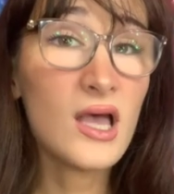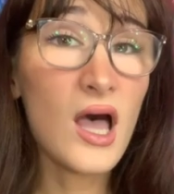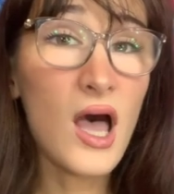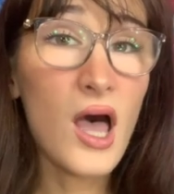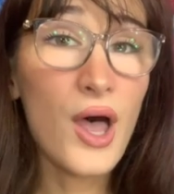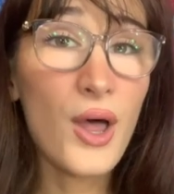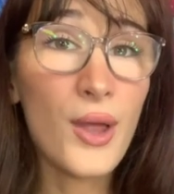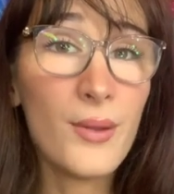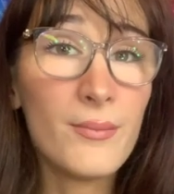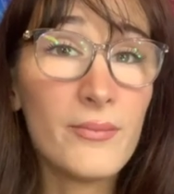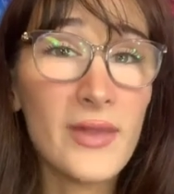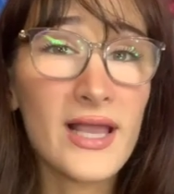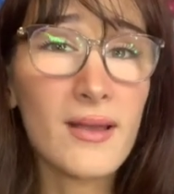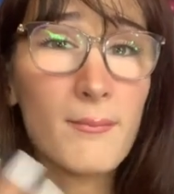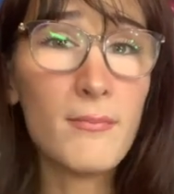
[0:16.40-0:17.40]
um
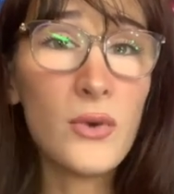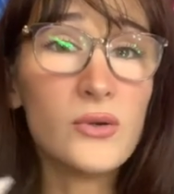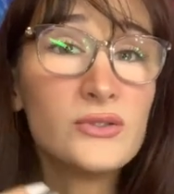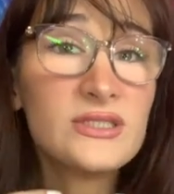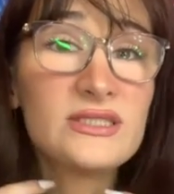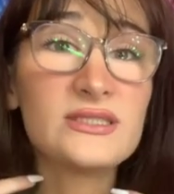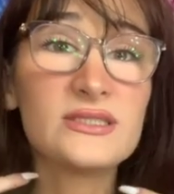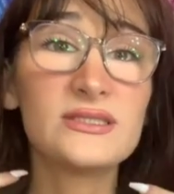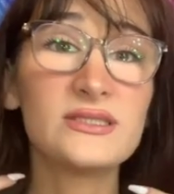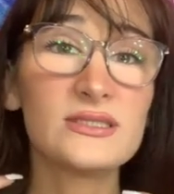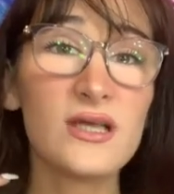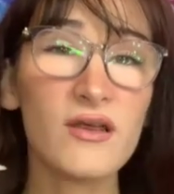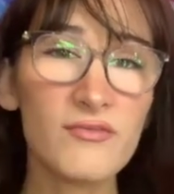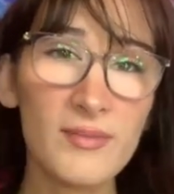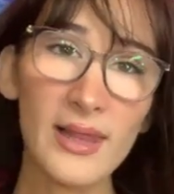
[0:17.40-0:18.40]
like most
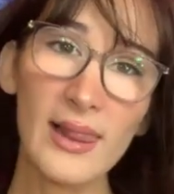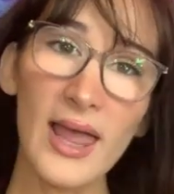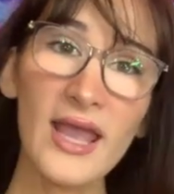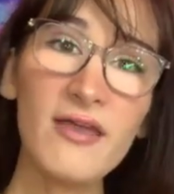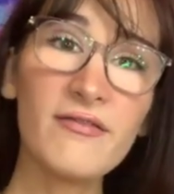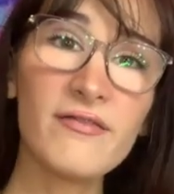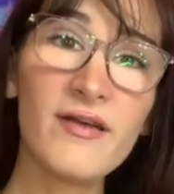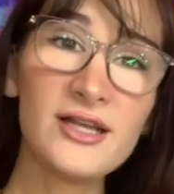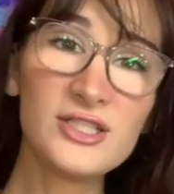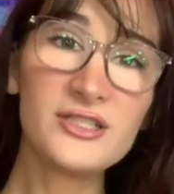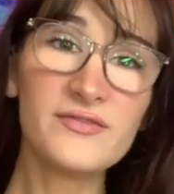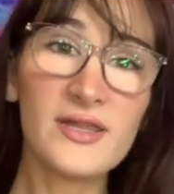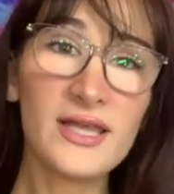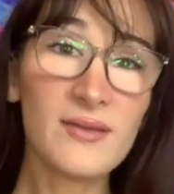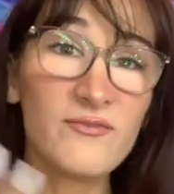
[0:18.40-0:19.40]
of my life i
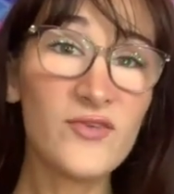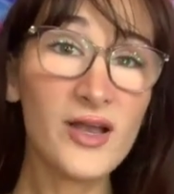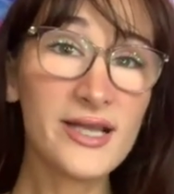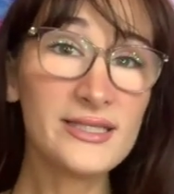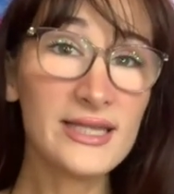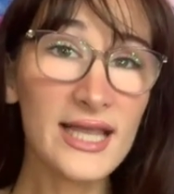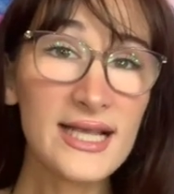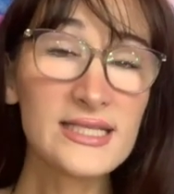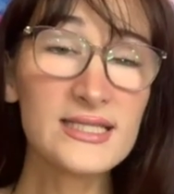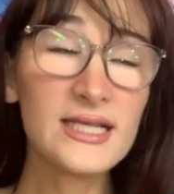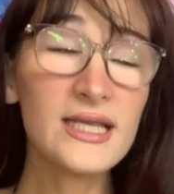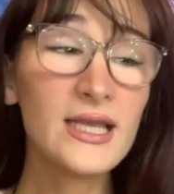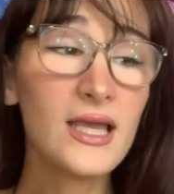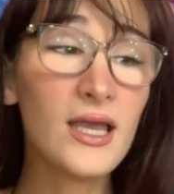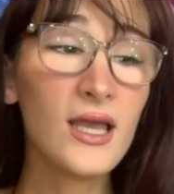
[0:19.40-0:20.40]
just feel like i'm
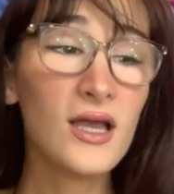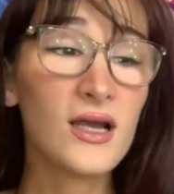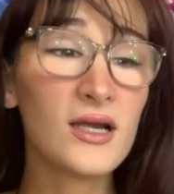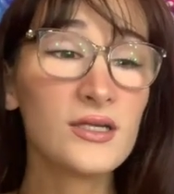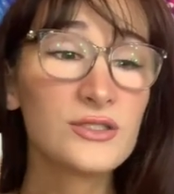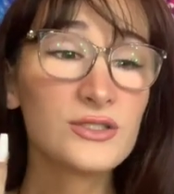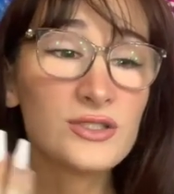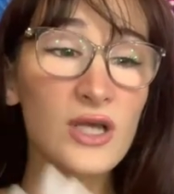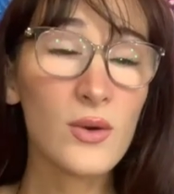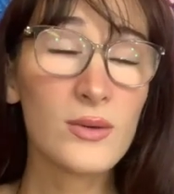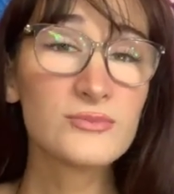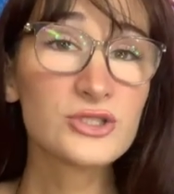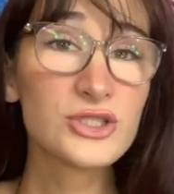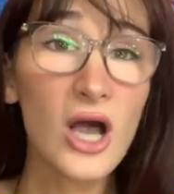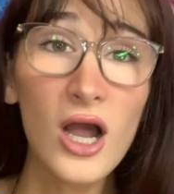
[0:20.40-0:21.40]
lazy so
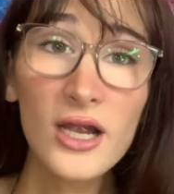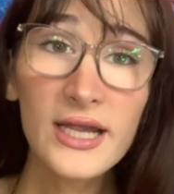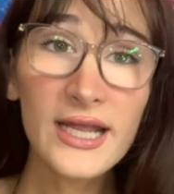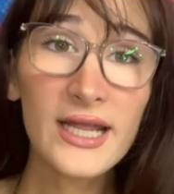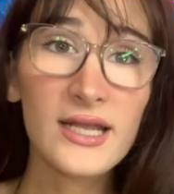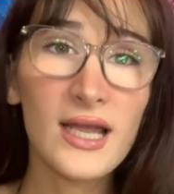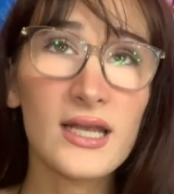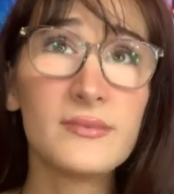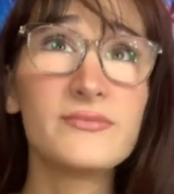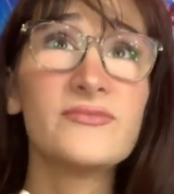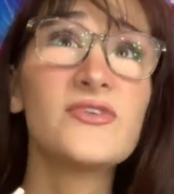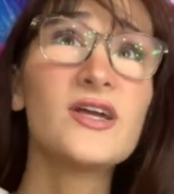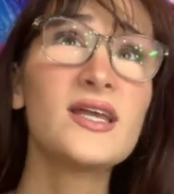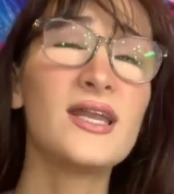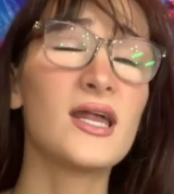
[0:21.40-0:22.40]
i'm sorry and i'm
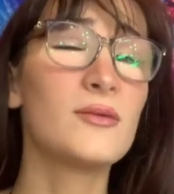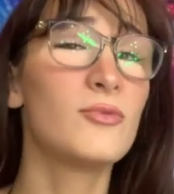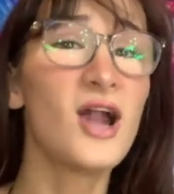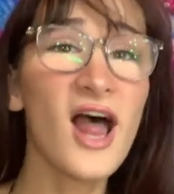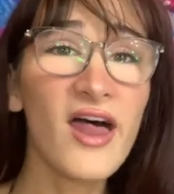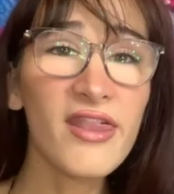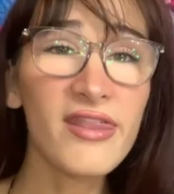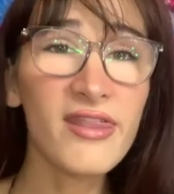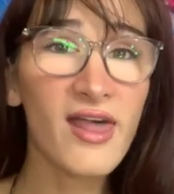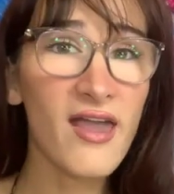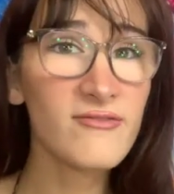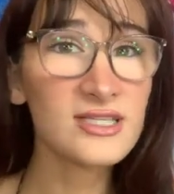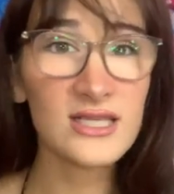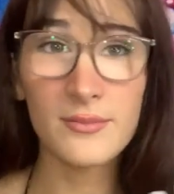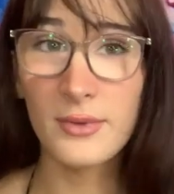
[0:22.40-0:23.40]
out of breath
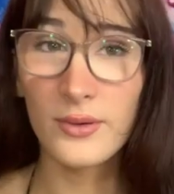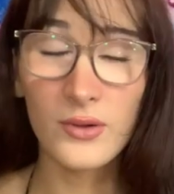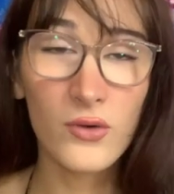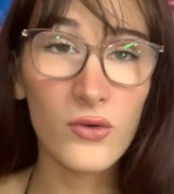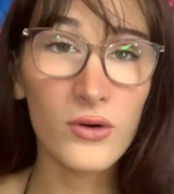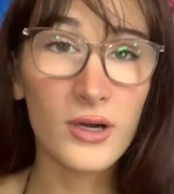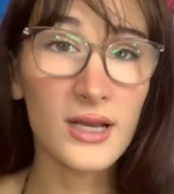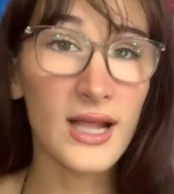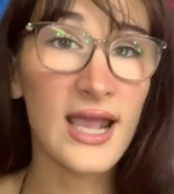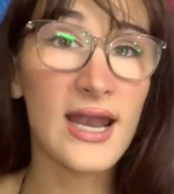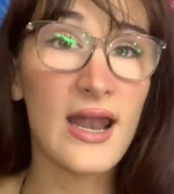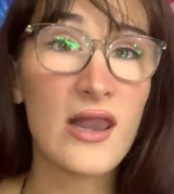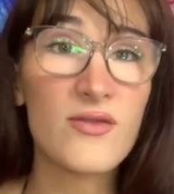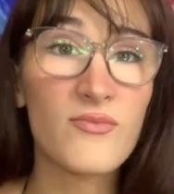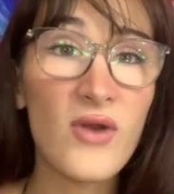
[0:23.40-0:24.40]
every time i record i get
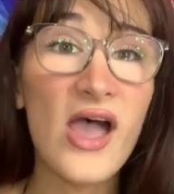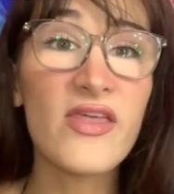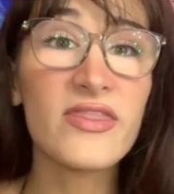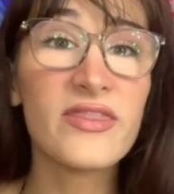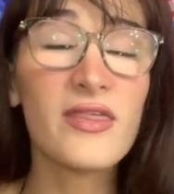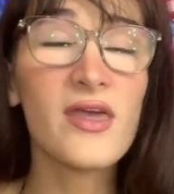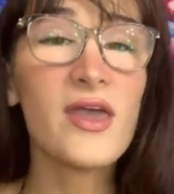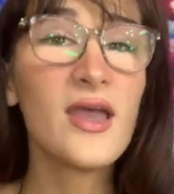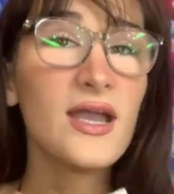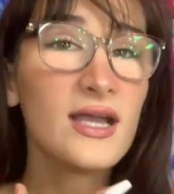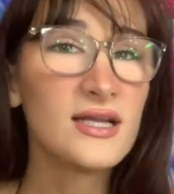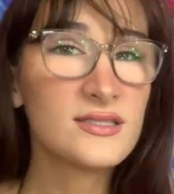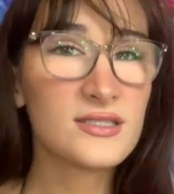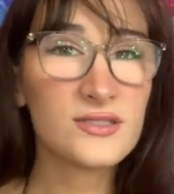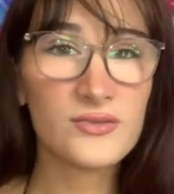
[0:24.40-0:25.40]
out of breath
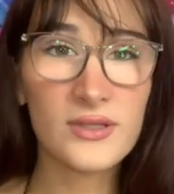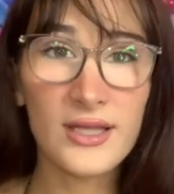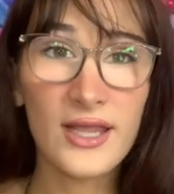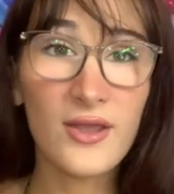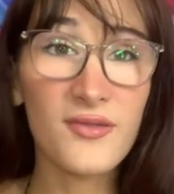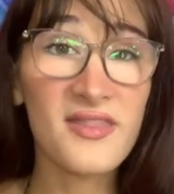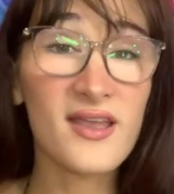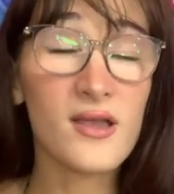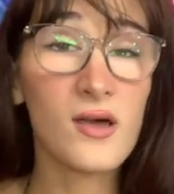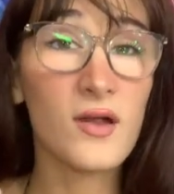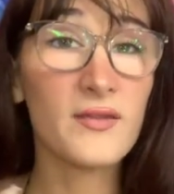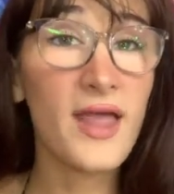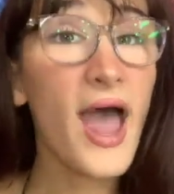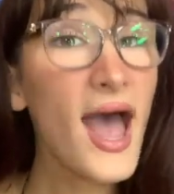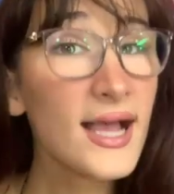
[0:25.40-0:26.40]
it's this really cute thing
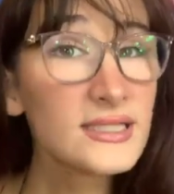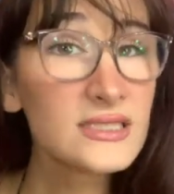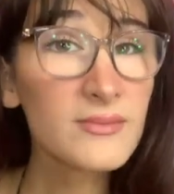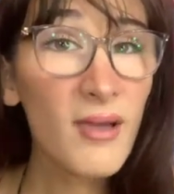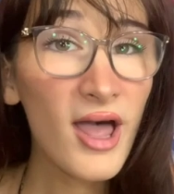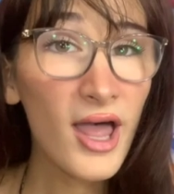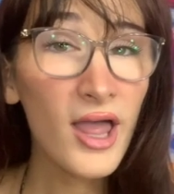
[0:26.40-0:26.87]
called asthma